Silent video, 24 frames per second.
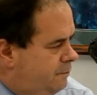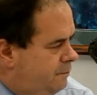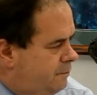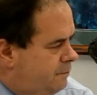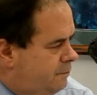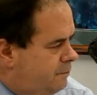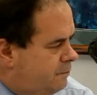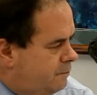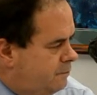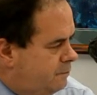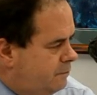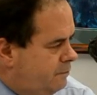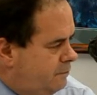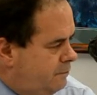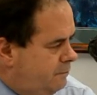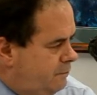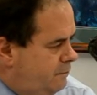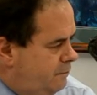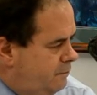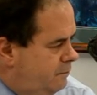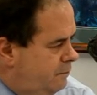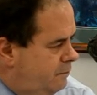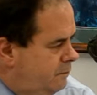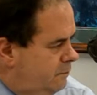
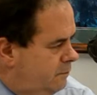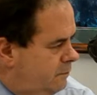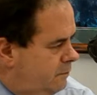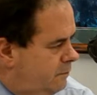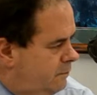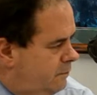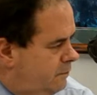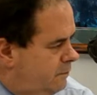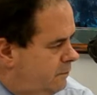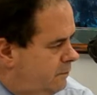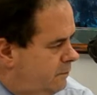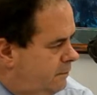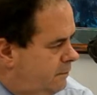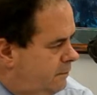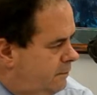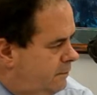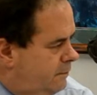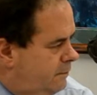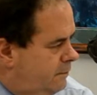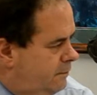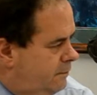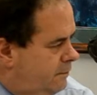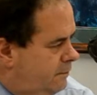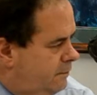
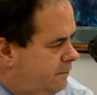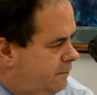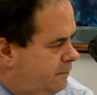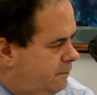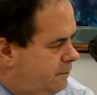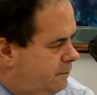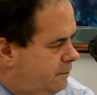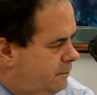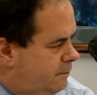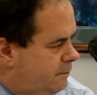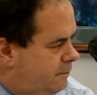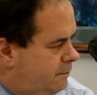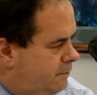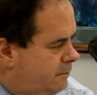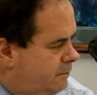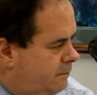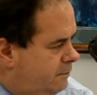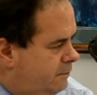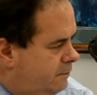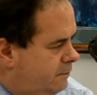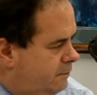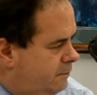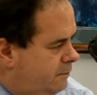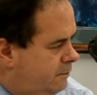
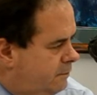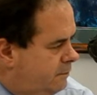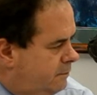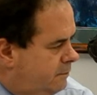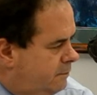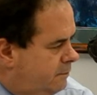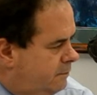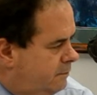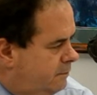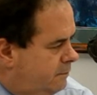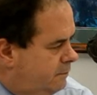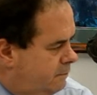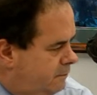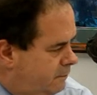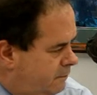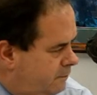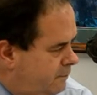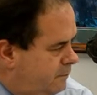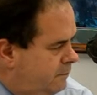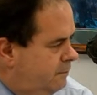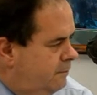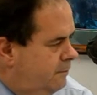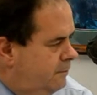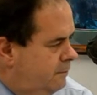
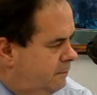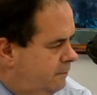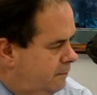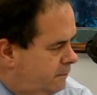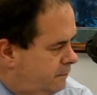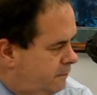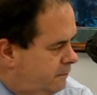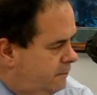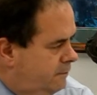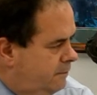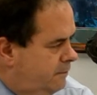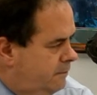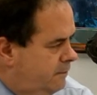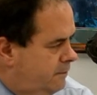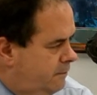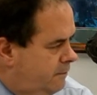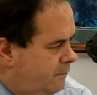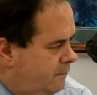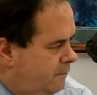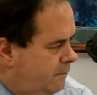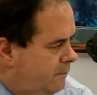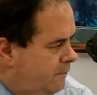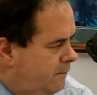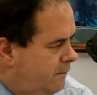
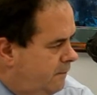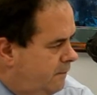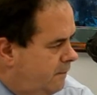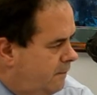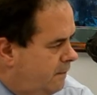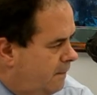(silent)